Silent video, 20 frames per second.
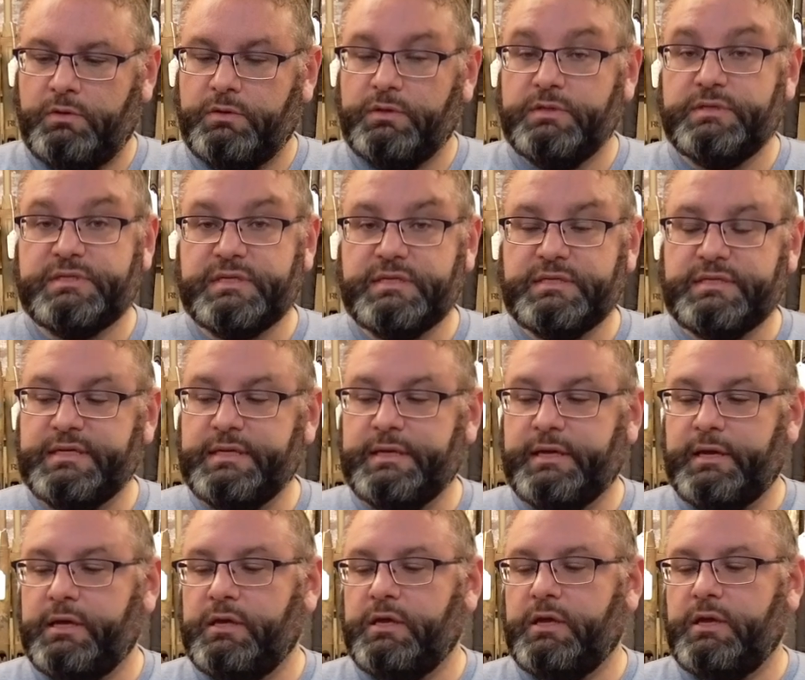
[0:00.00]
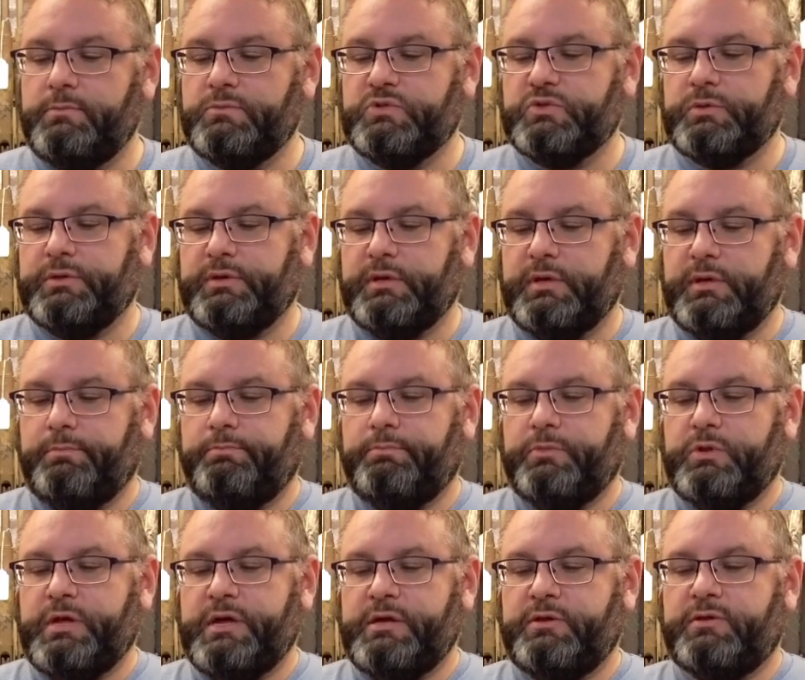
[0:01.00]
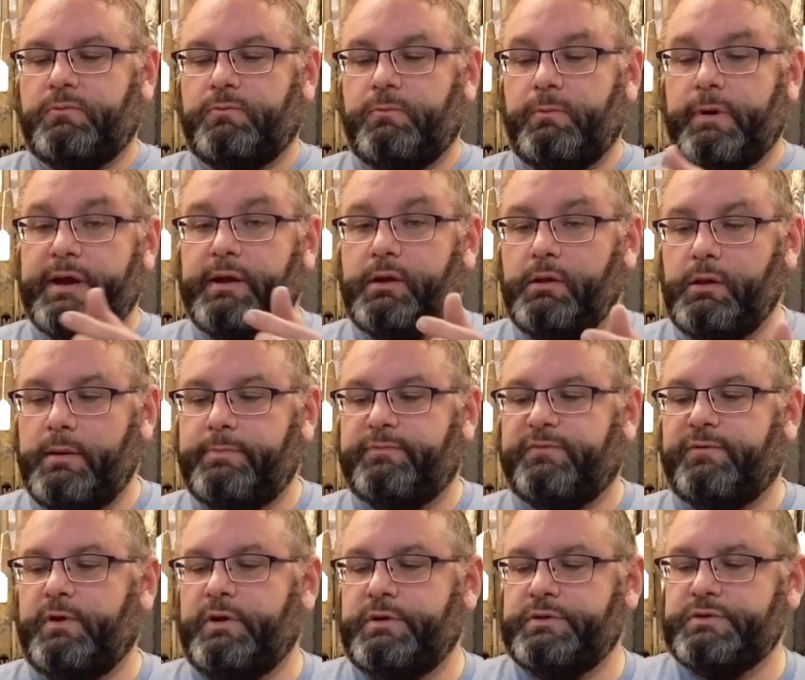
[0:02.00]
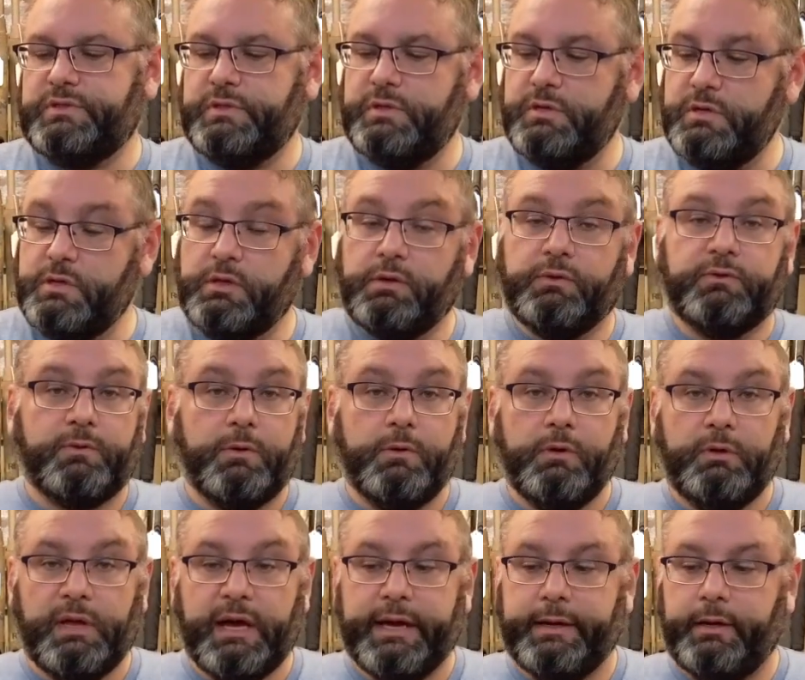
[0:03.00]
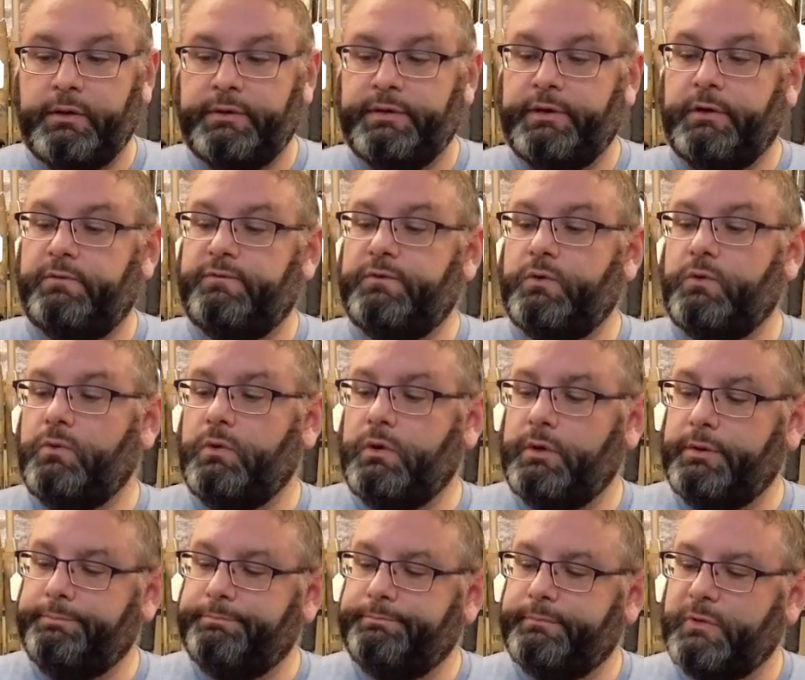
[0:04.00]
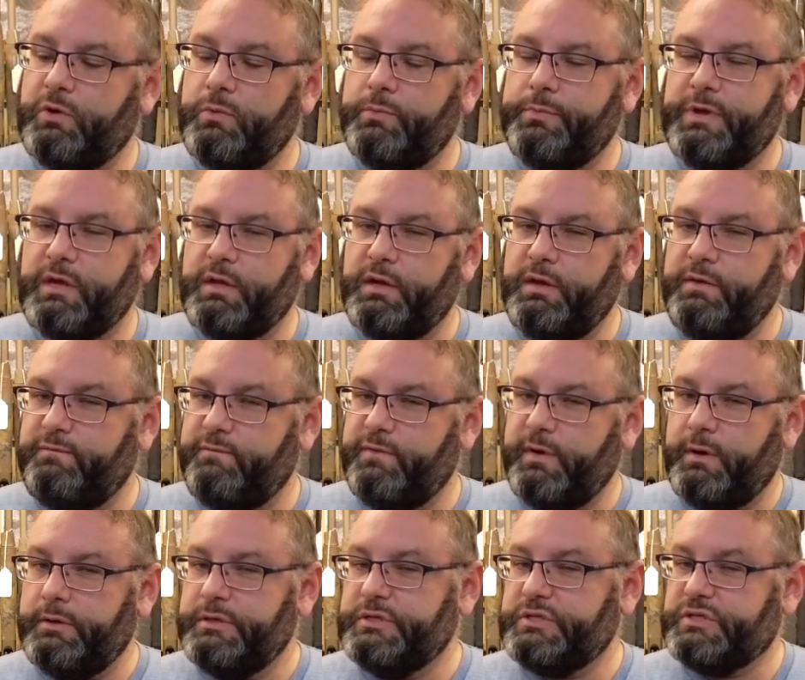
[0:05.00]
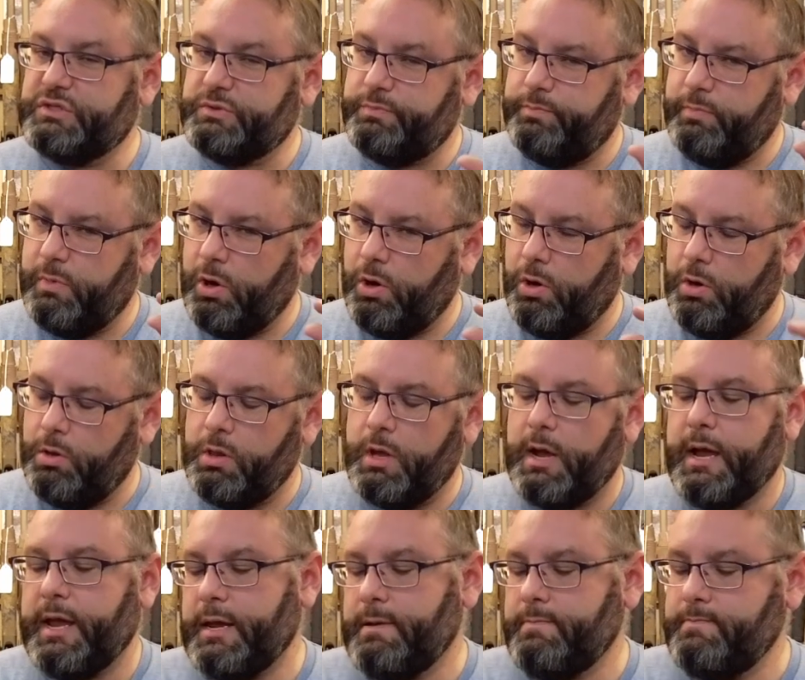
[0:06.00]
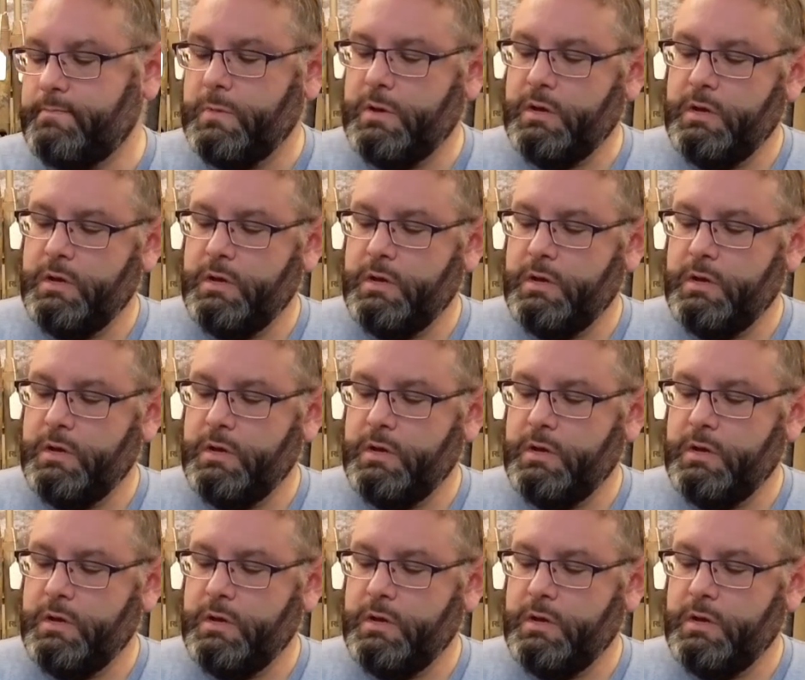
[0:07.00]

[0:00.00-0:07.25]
The CC9 comes with a length of rail up front so that you can throw a light on there if you want, albeit a very small light.